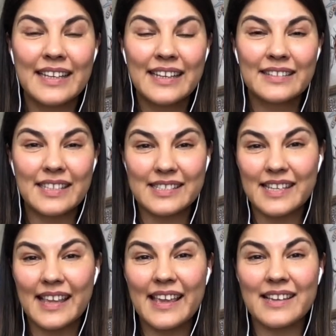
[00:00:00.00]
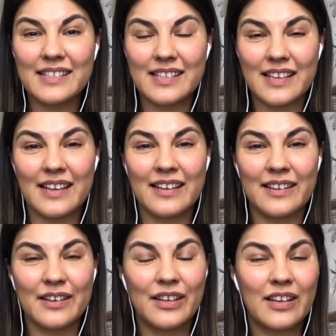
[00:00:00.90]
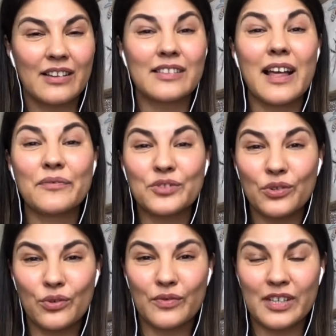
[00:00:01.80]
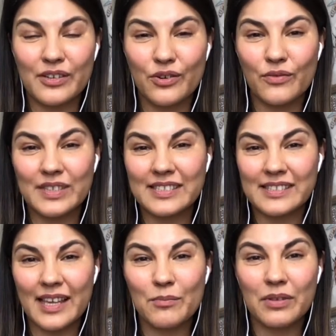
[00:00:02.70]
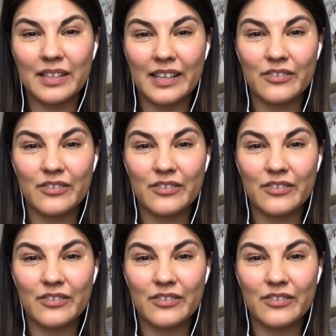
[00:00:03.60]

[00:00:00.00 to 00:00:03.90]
This is a leftover of a stable